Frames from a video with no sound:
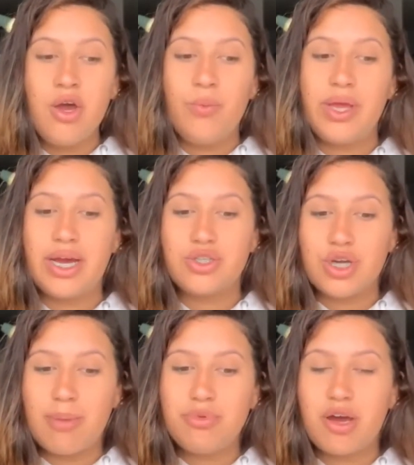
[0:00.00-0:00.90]
We got
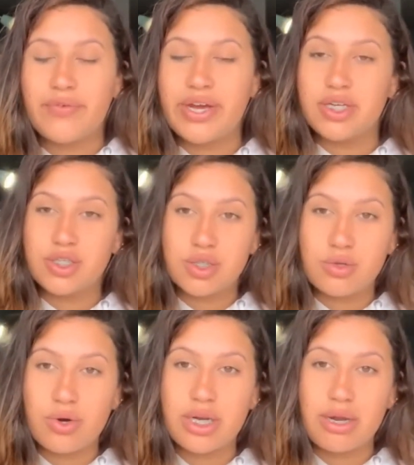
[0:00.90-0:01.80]
dropped off at a
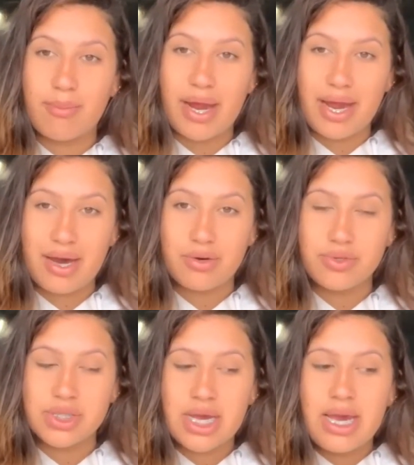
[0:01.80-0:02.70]
store near my
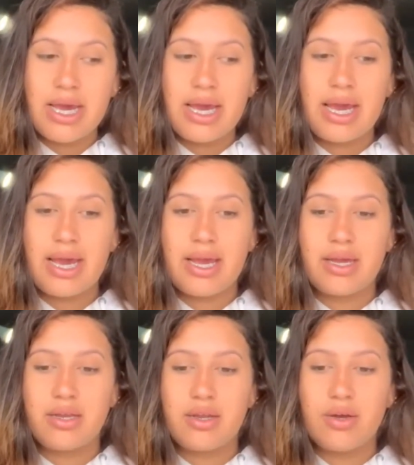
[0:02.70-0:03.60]
house,
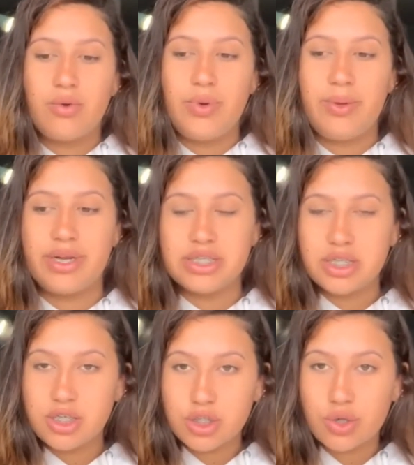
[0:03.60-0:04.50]
and we went to
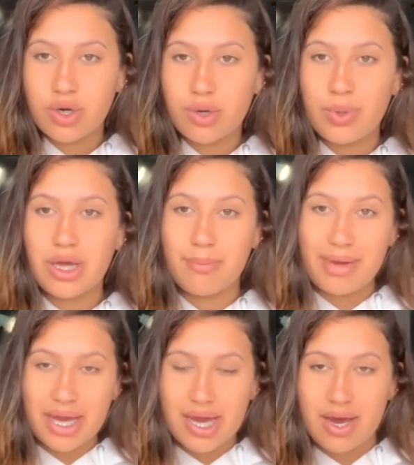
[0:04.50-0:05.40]
the store, we come
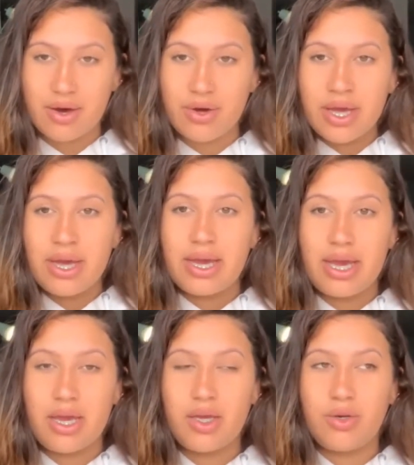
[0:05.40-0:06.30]
back out,
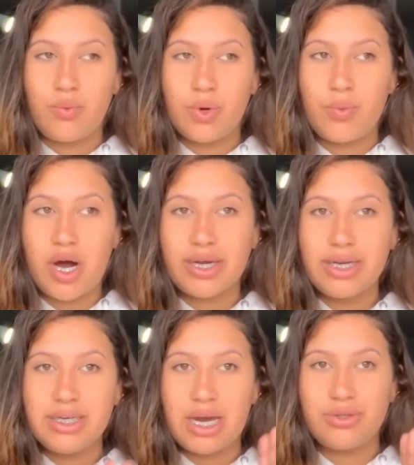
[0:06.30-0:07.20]
and we're
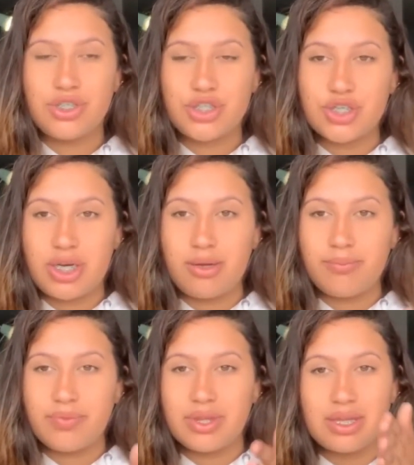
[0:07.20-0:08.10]
walking down the street.
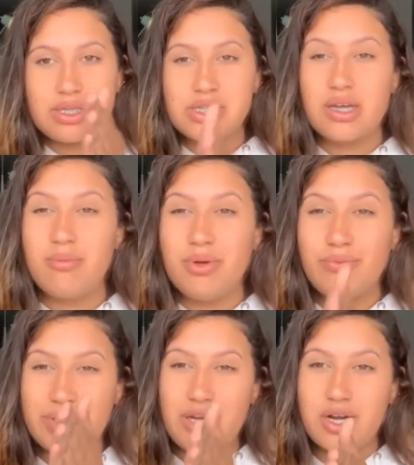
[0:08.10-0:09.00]
This is gonna be
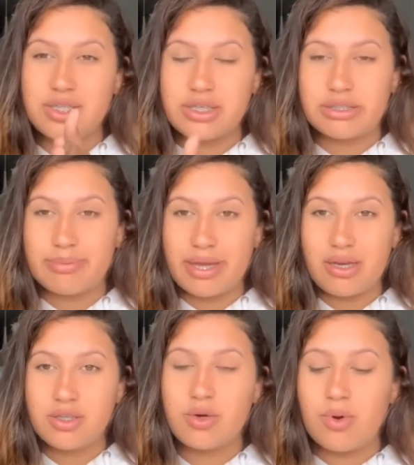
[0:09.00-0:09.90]
really hard to
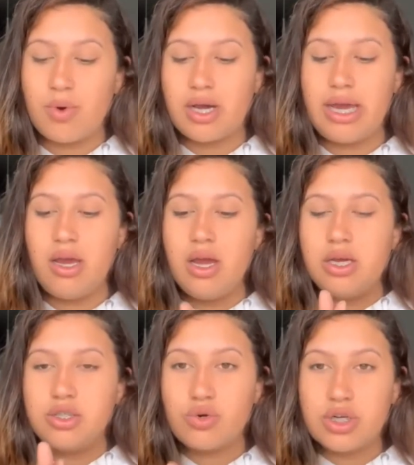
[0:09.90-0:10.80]
explain. So we're walking
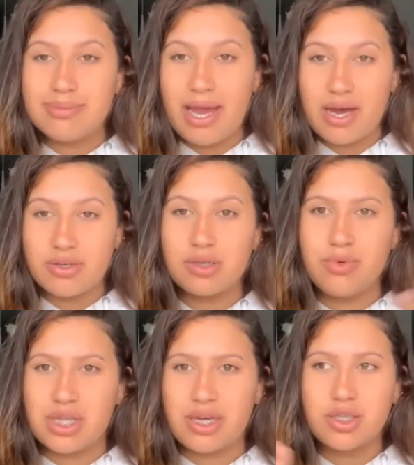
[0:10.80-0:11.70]
towards my house, and
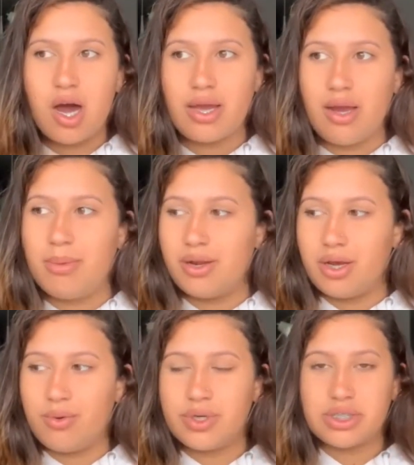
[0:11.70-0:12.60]
we're like talking about it,
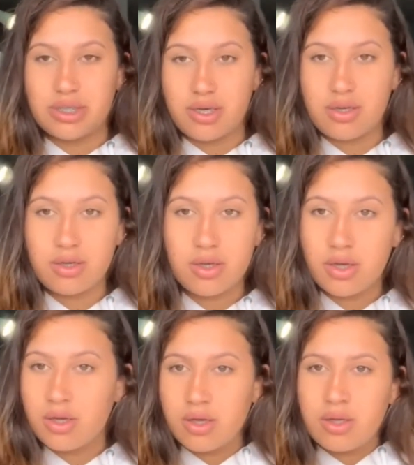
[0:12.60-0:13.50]
and we're just like
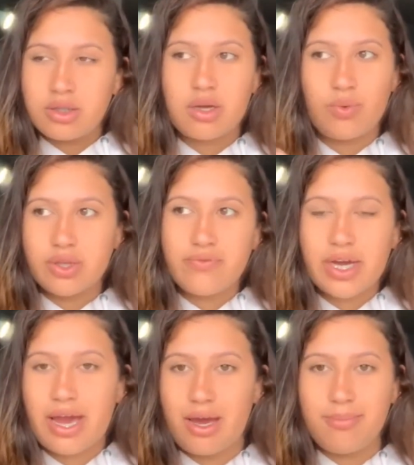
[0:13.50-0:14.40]
what the fuck
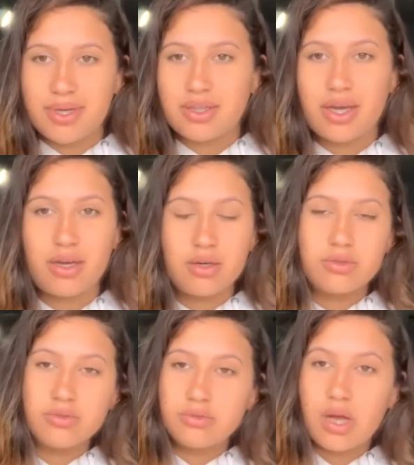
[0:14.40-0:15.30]
happened? Like,
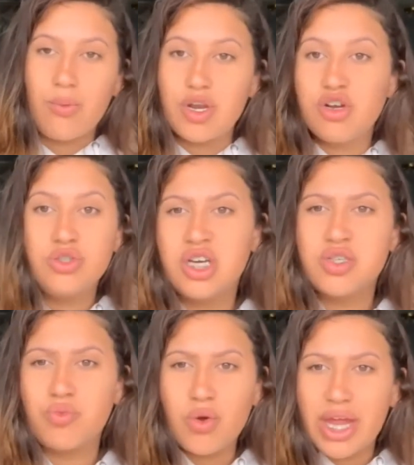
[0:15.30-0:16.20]
I wonder who took
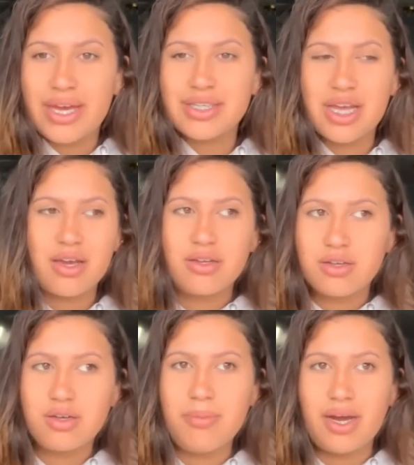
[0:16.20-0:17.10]
his Rolex. Like,
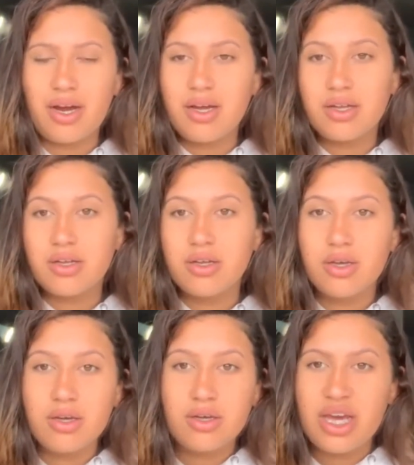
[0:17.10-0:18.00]
oh my God,
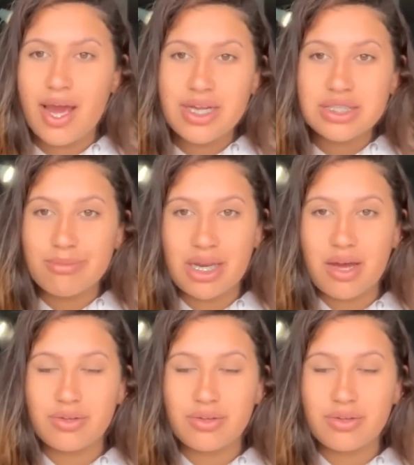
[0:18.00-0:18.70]
he hates me now.